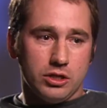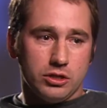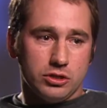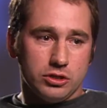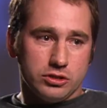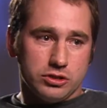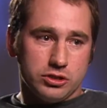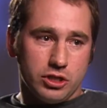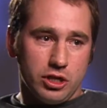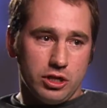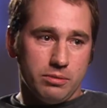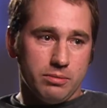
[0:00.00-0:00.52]

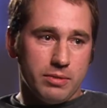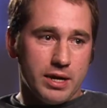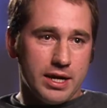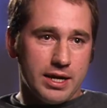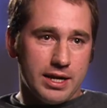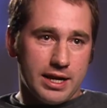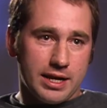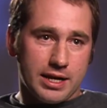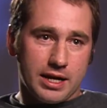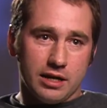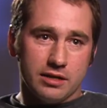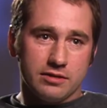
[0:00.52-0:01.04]
We only
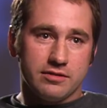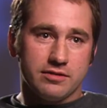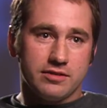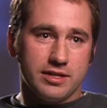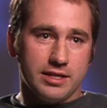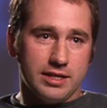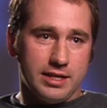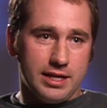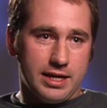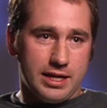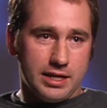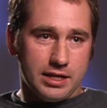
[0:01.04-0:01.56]
produce the
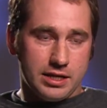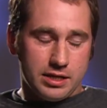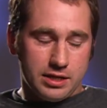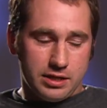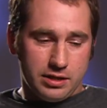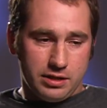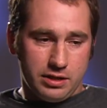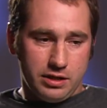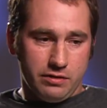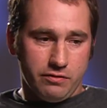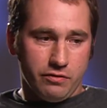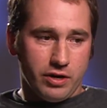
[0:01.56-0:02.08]
quantity of milk
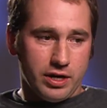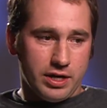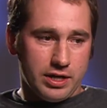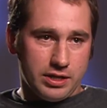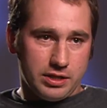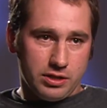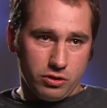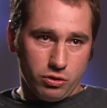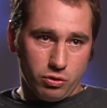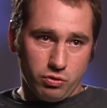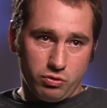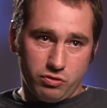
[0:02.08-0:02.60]
that's needed on the
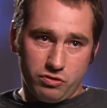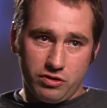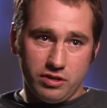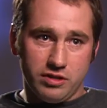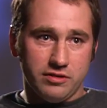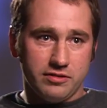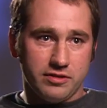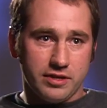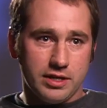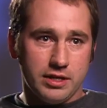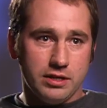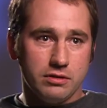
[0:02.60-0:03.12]
Canadian
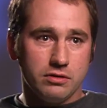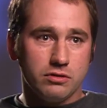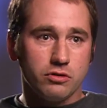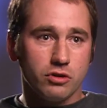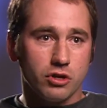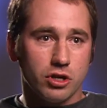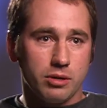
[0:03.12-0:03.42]
market.